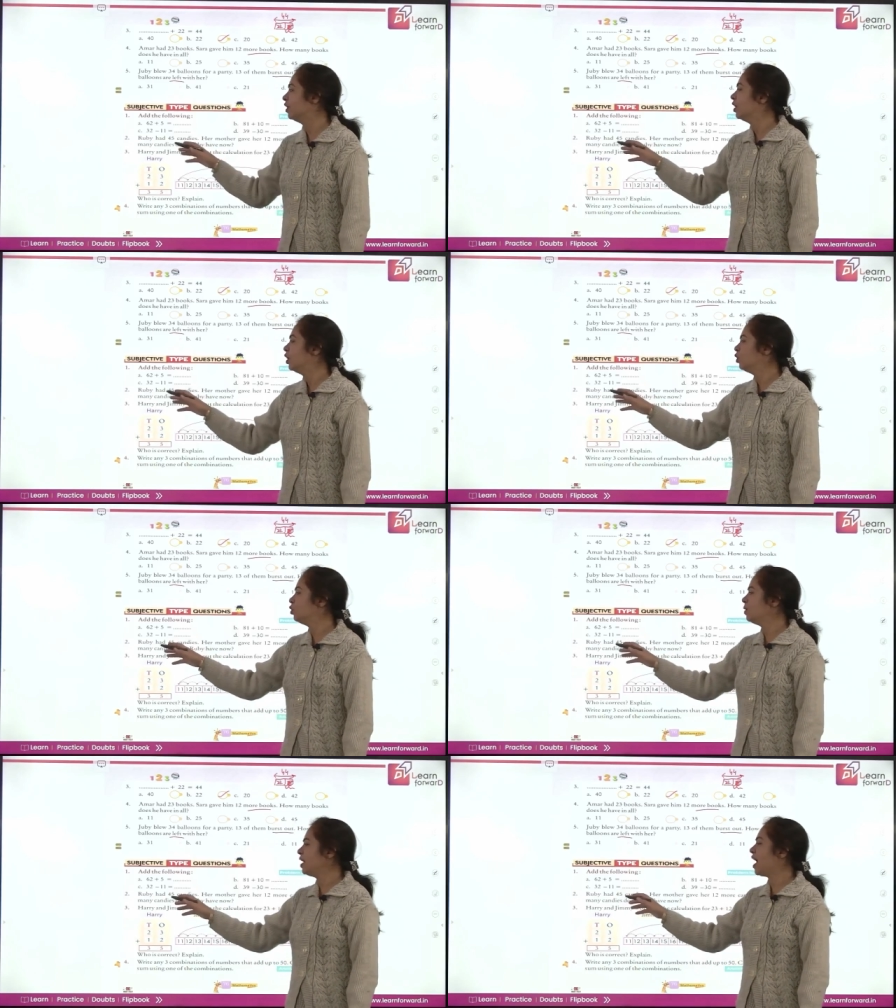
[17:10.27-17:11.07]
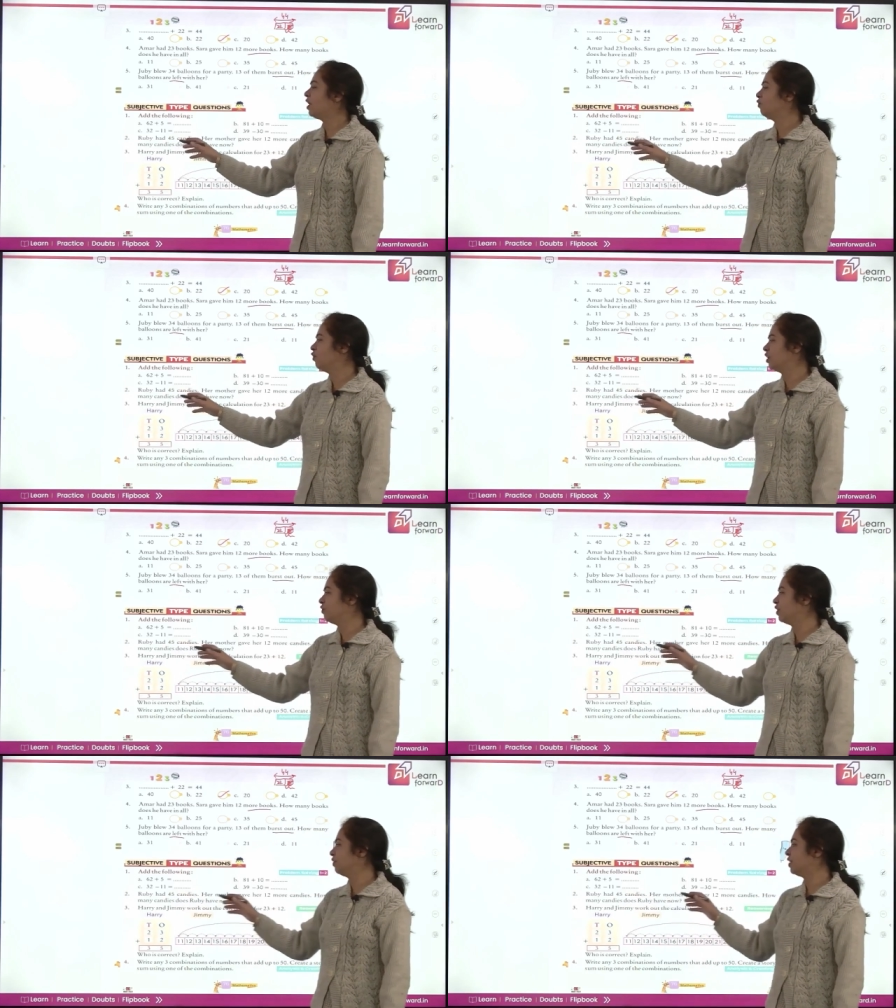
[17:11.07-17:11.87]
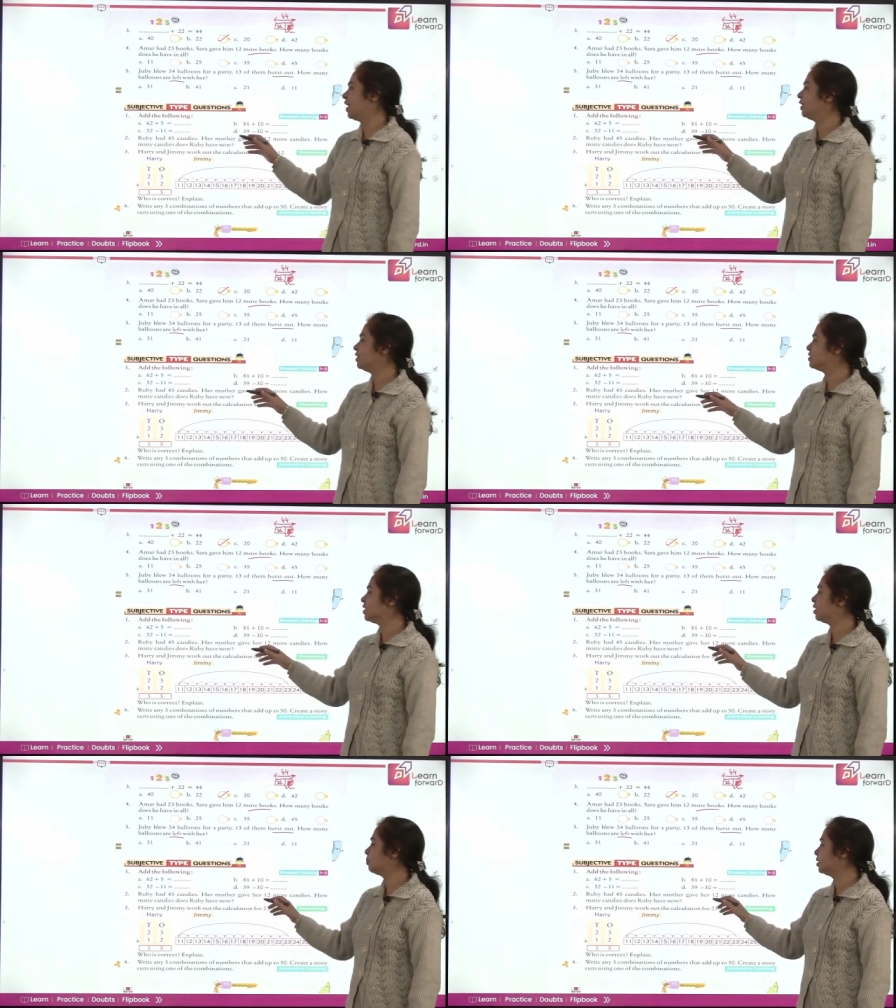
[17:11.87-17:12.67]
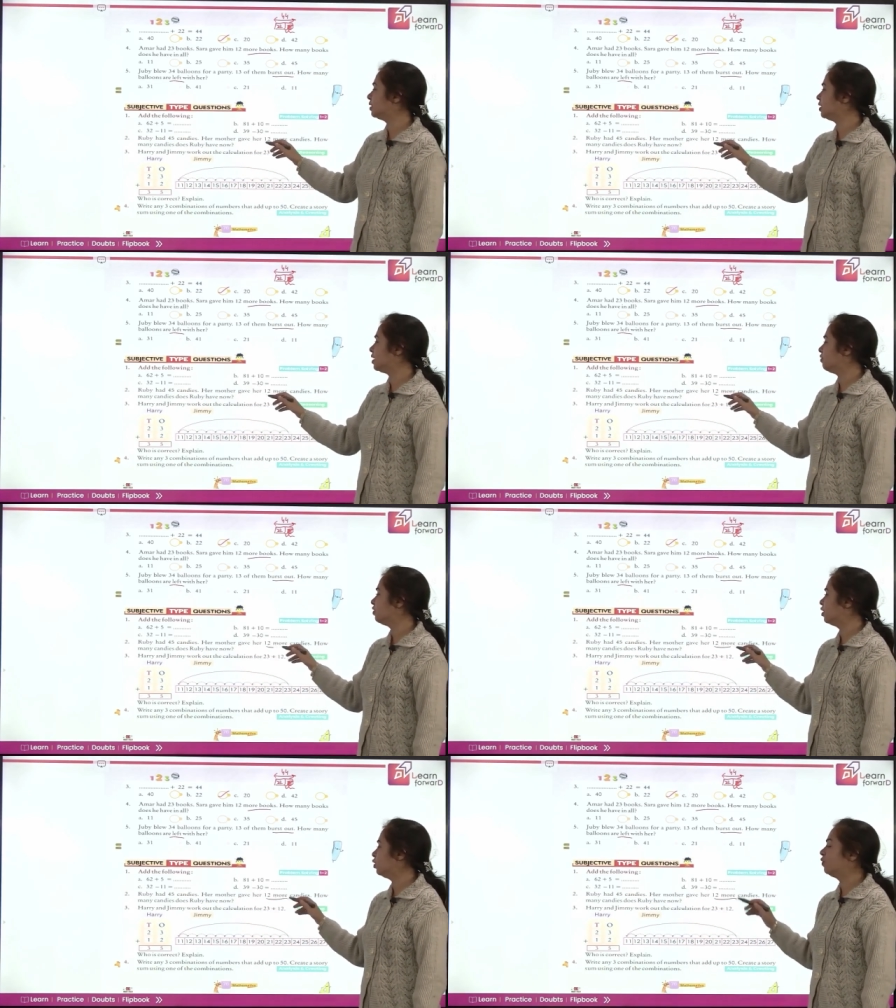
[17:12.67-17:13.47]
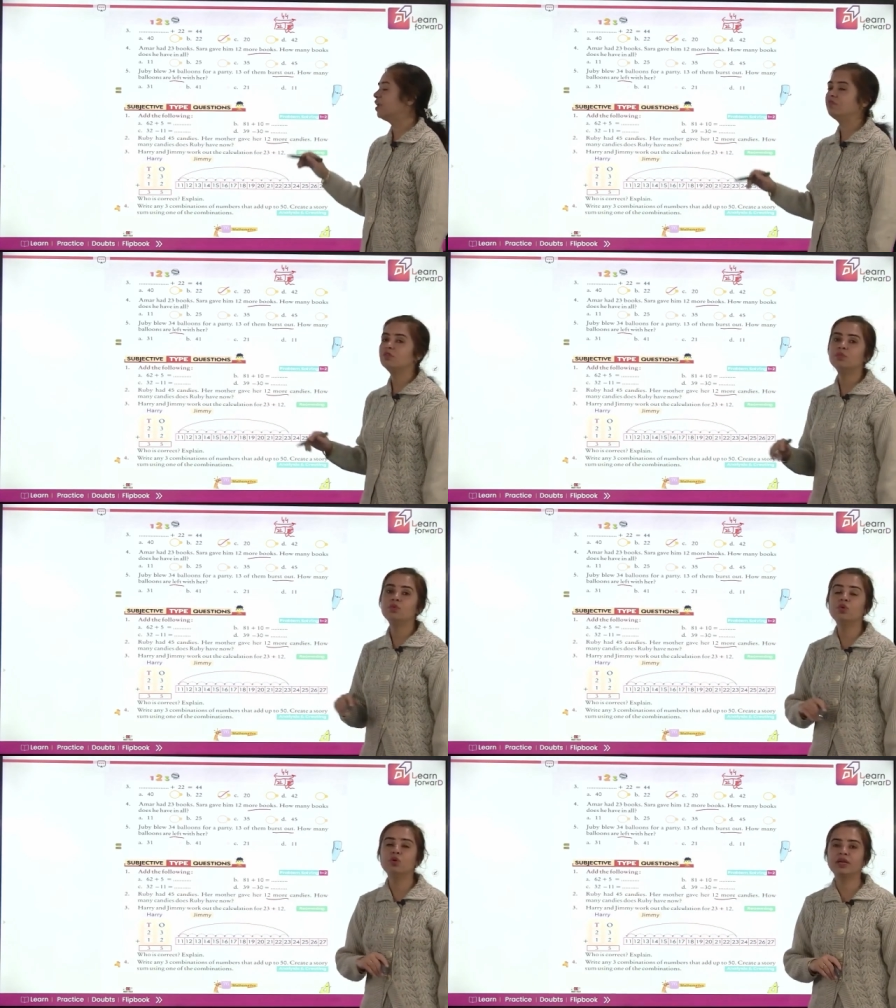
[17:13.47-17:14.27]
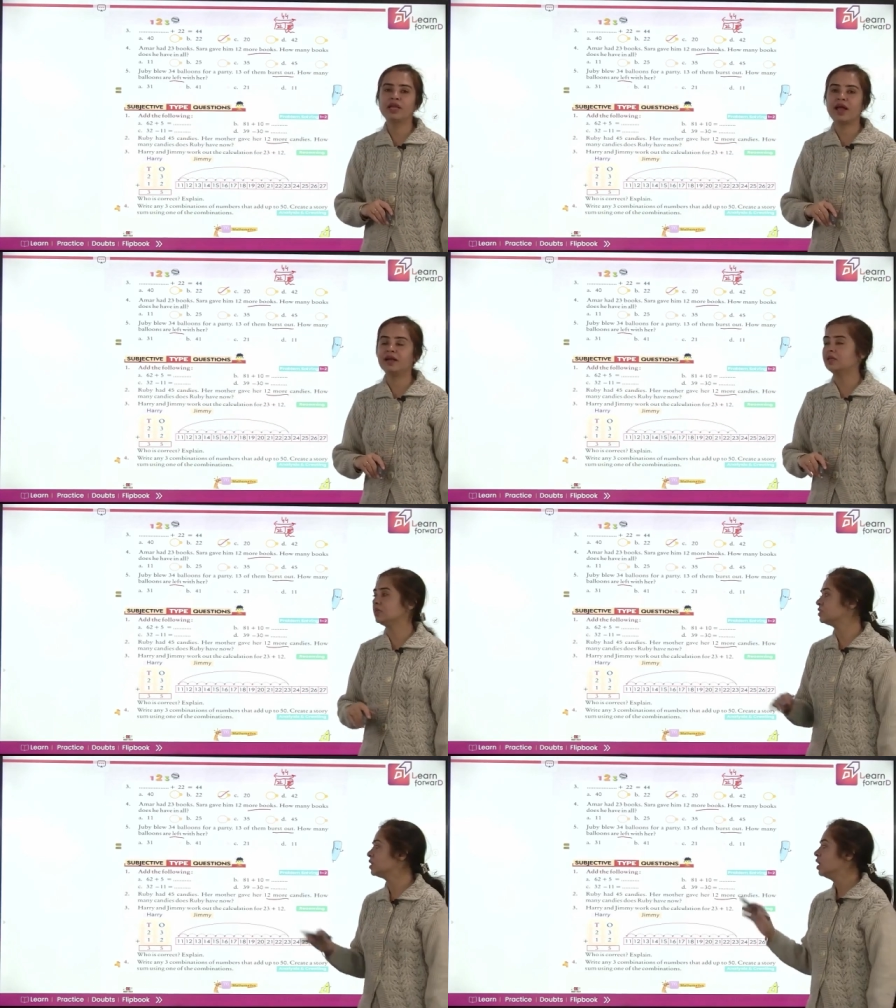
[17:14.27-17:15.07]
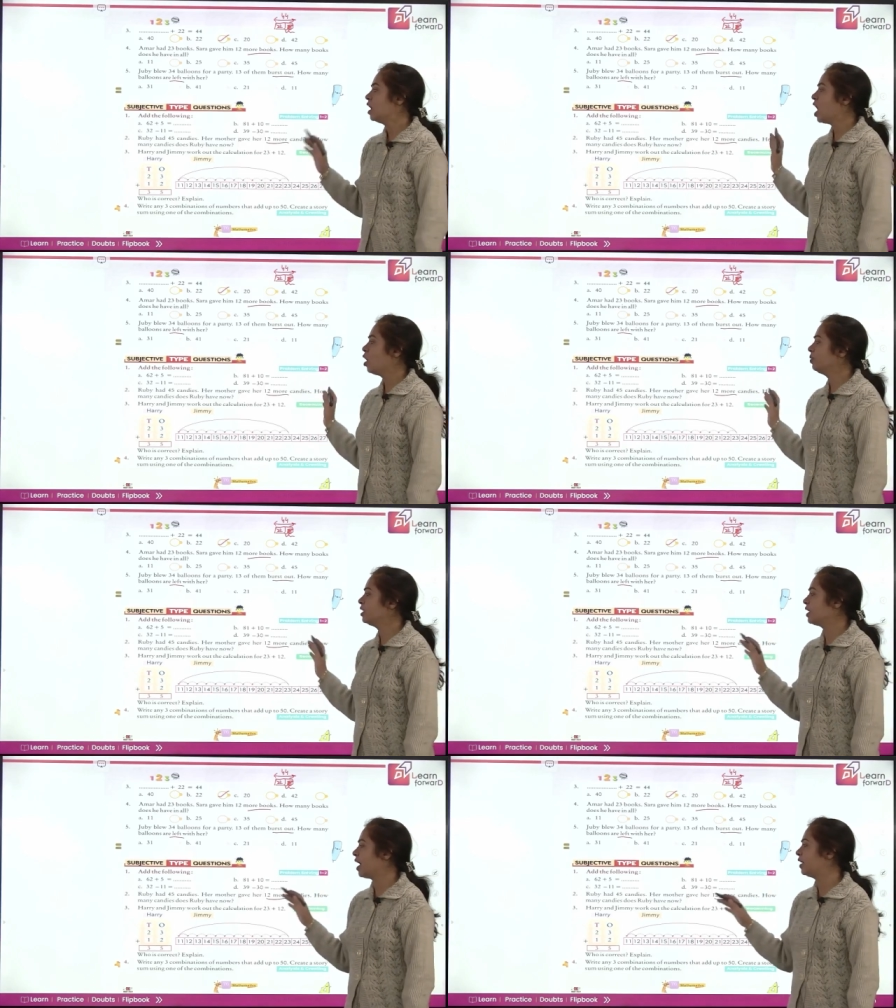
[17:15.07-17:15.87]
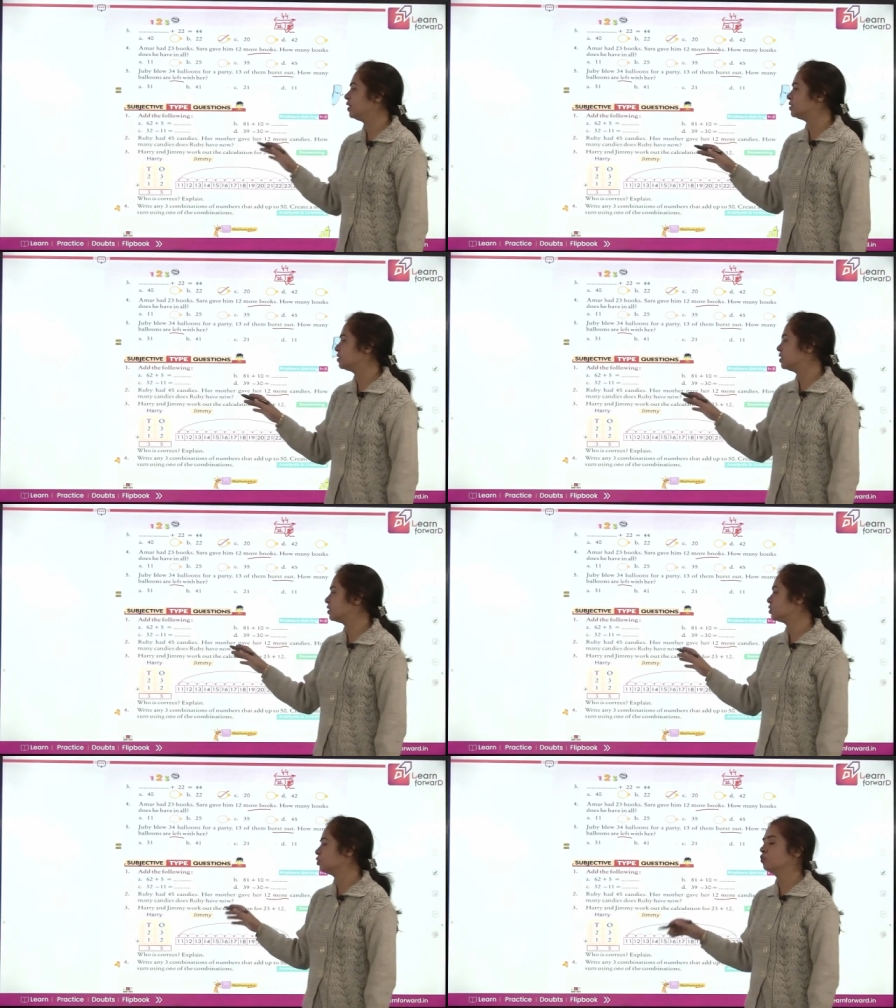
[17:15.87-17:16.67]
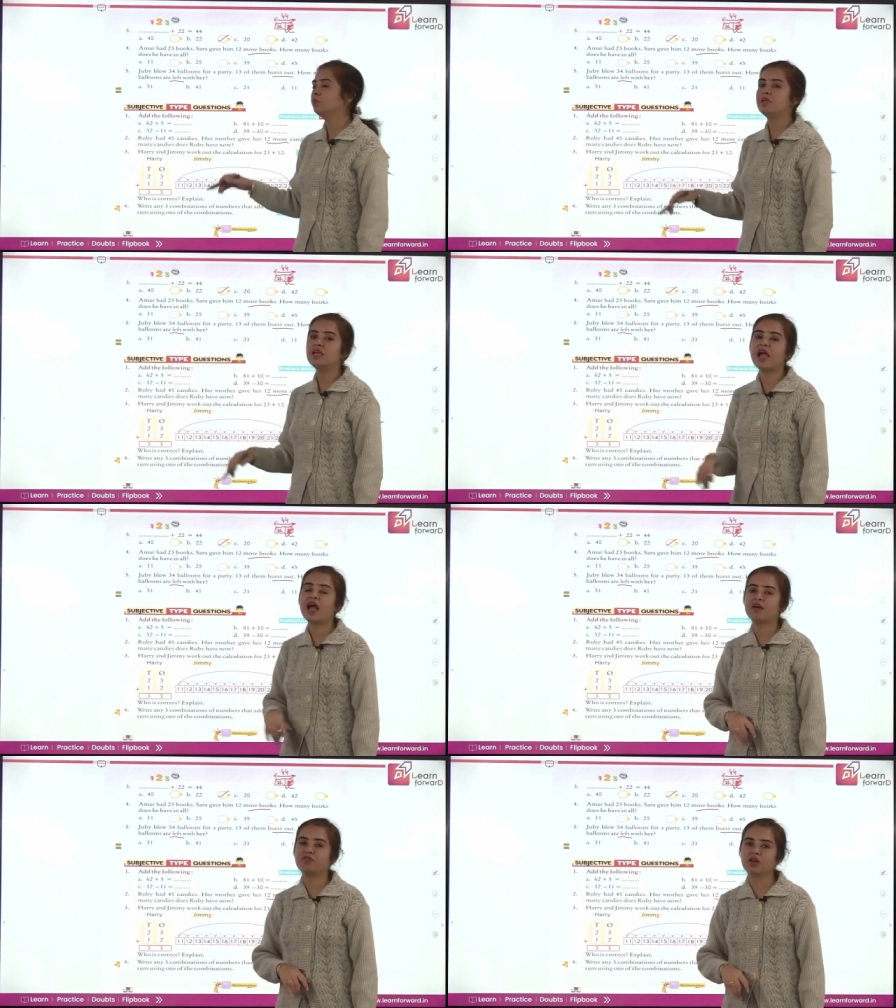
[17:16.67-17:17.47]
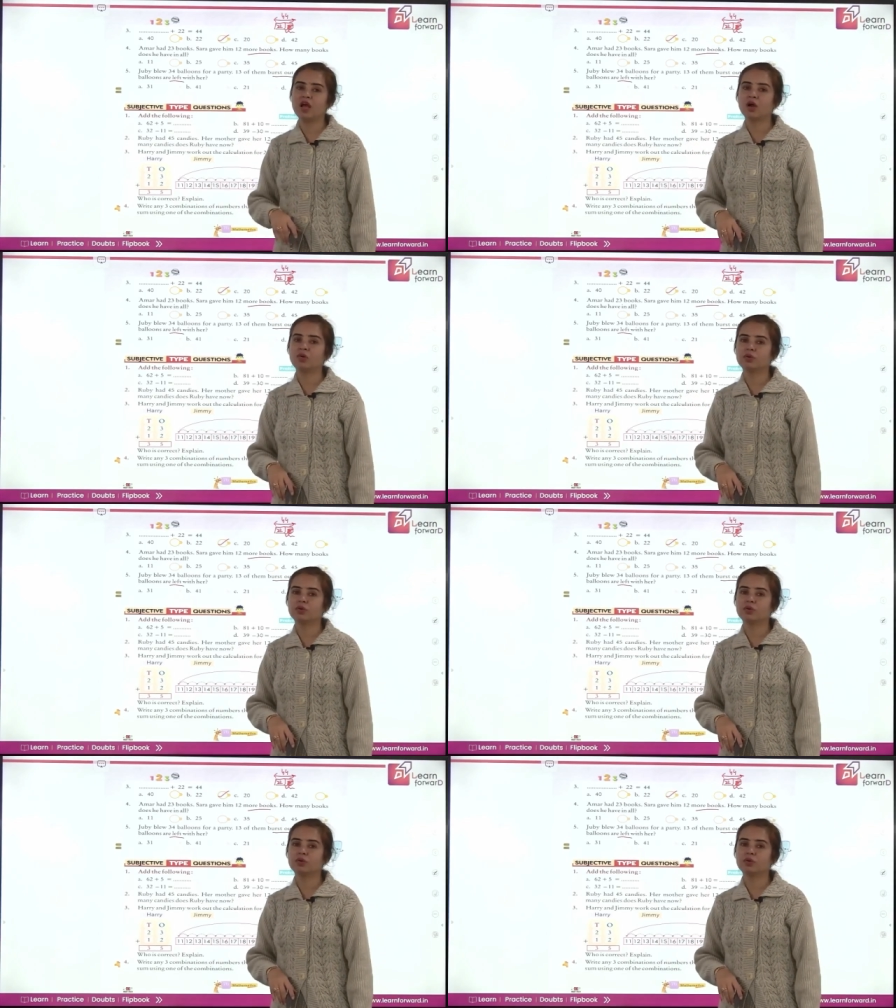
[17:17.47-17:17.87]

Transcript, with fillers: Ruby had 45 candies, her mother gave her 12 more candies. How many candies does Ruby have now?